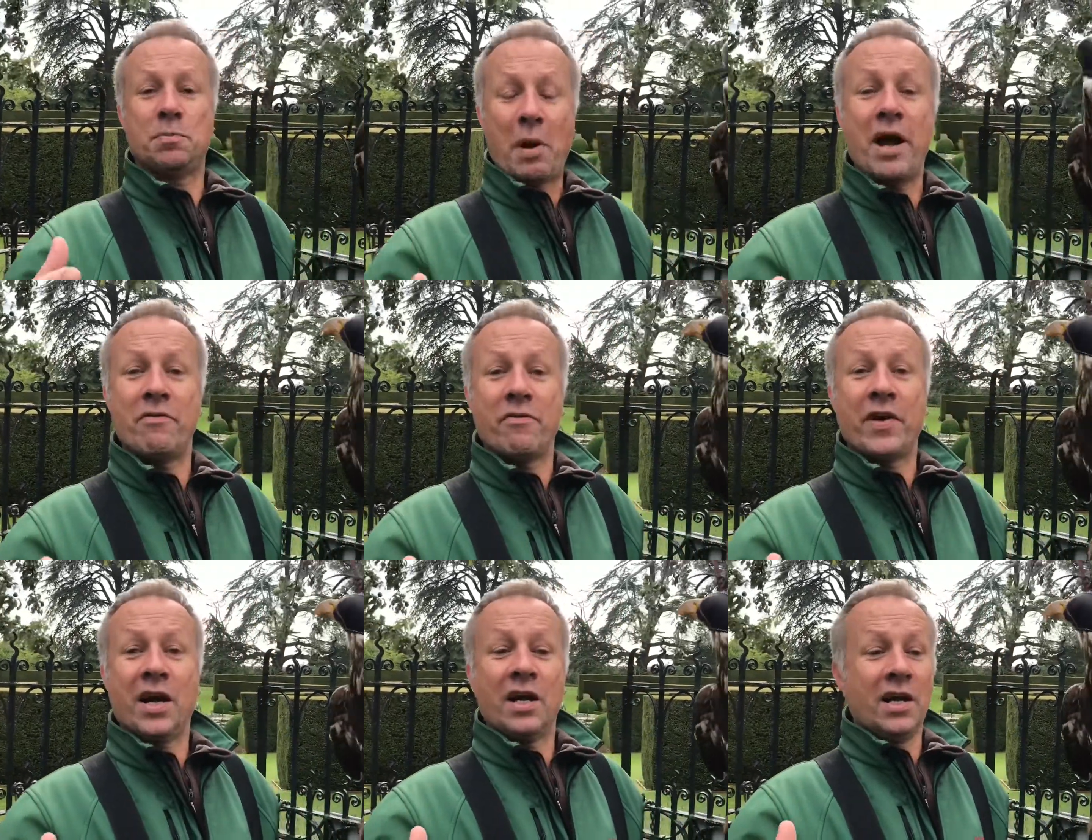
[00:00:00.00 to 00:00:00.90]
parent
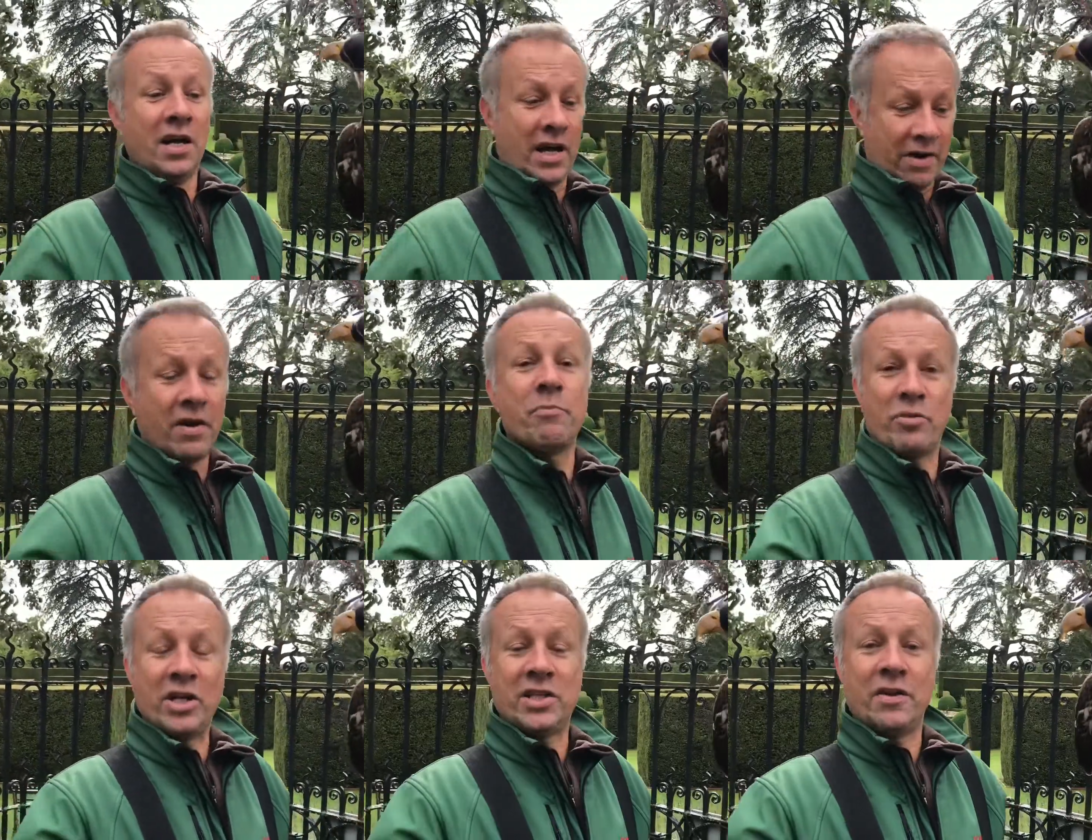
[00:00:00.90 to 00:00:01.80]
figure and
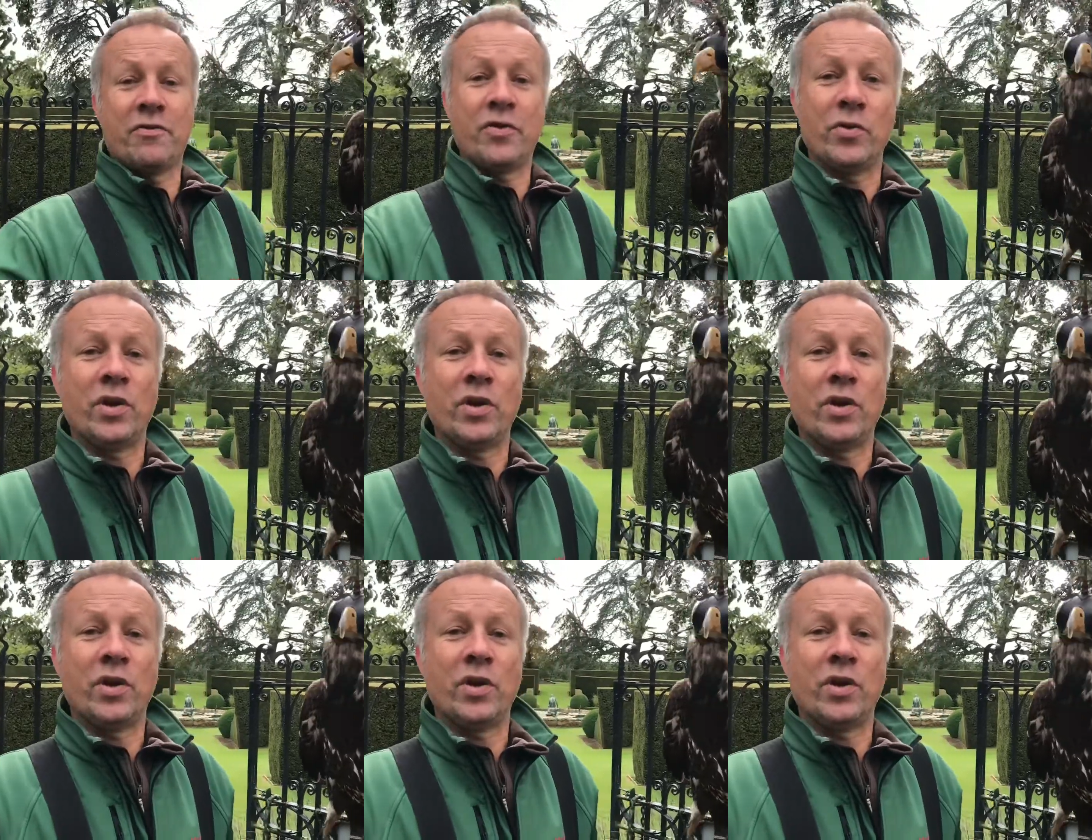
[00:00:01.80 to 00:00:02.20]
brings it the food.